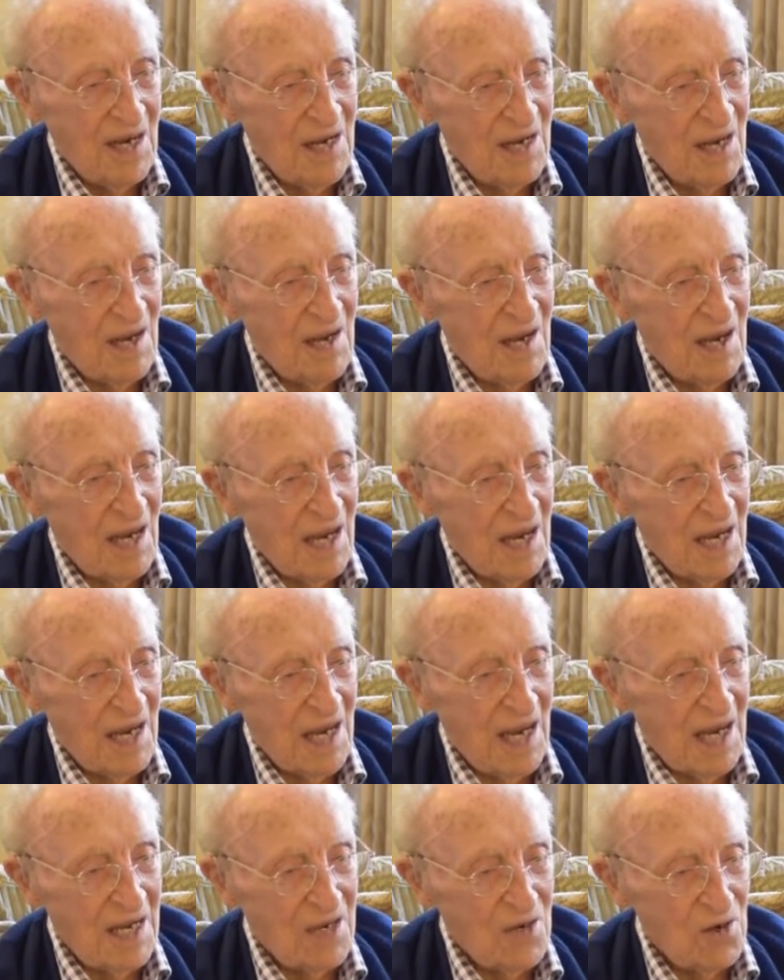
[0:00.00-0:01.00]
And
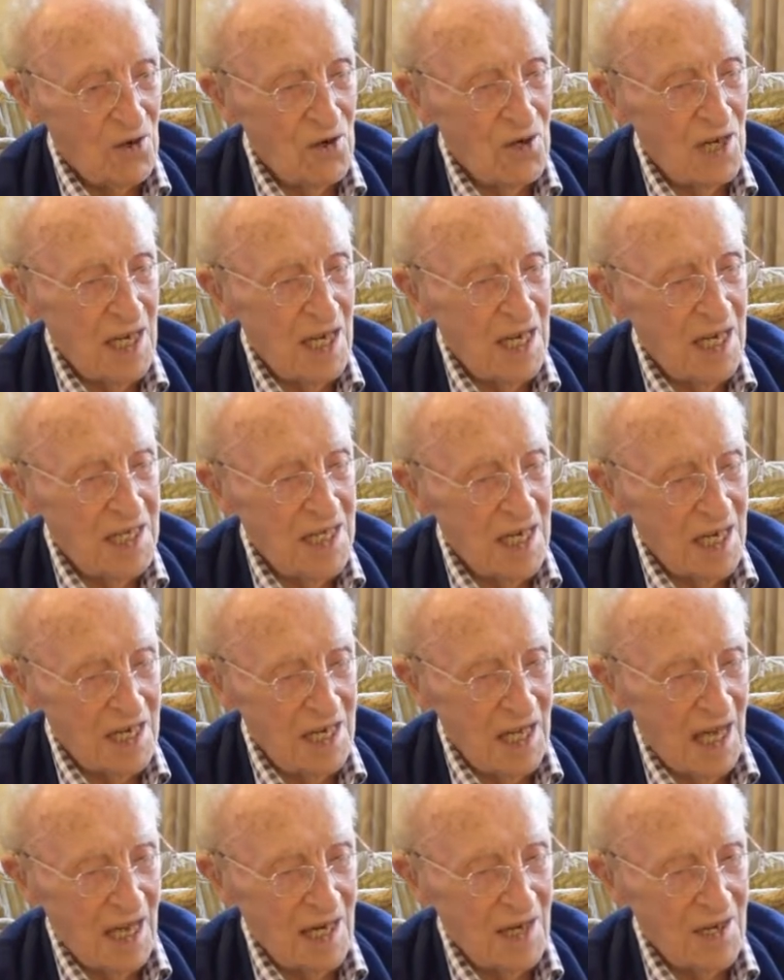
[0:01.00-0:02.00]
I, I donated
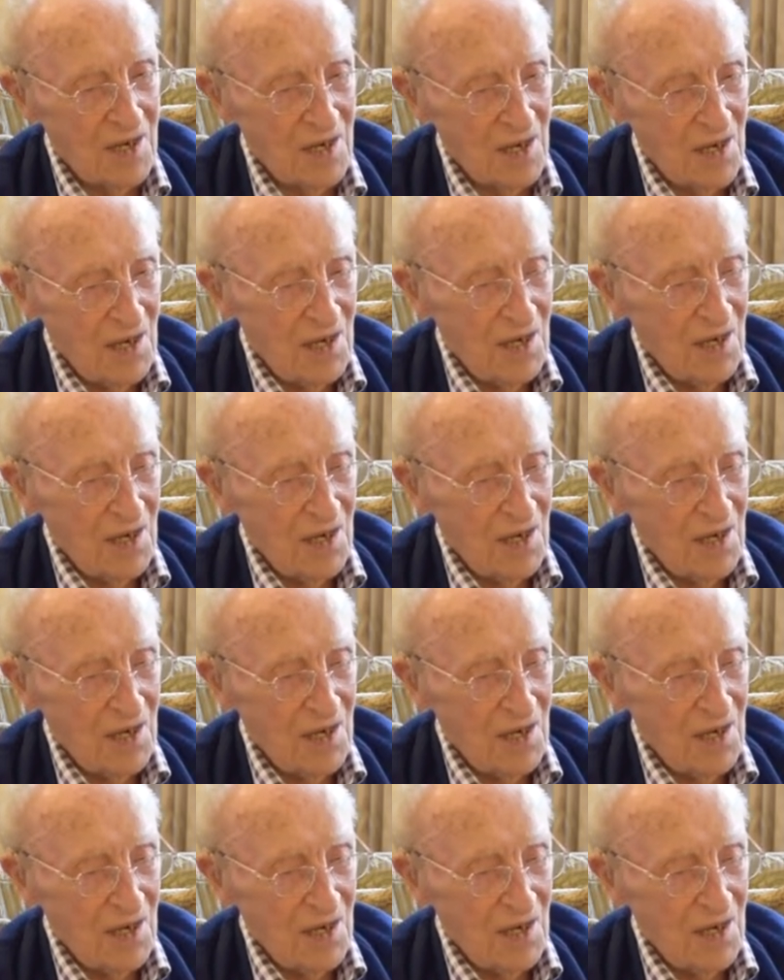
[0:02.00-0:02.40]
that